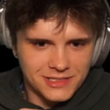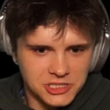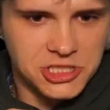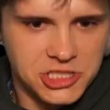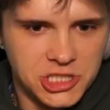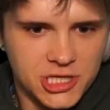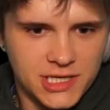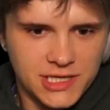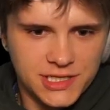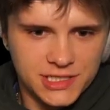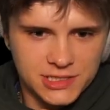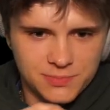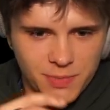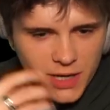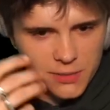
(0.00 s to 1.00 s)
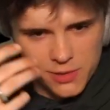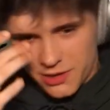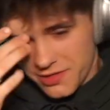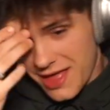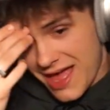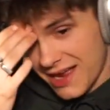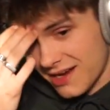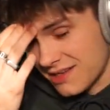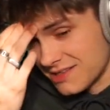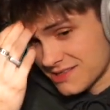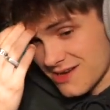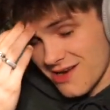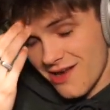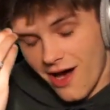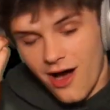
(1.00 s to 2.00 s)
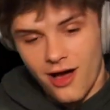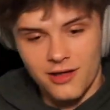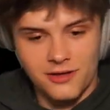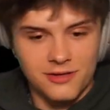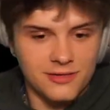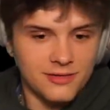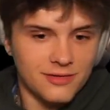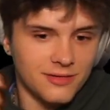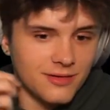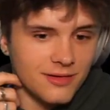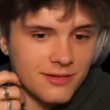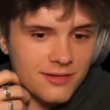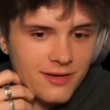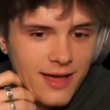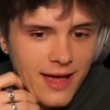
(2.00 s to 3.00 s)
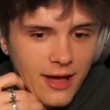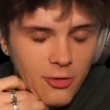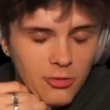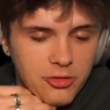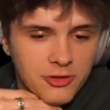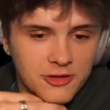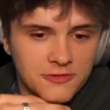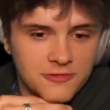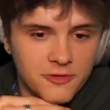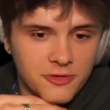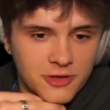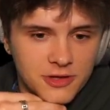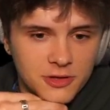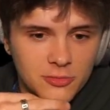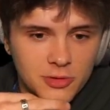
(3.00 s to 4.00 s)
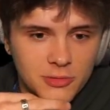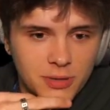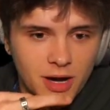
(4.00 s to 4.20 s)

Jeez, Bubba, that is not healthy for the human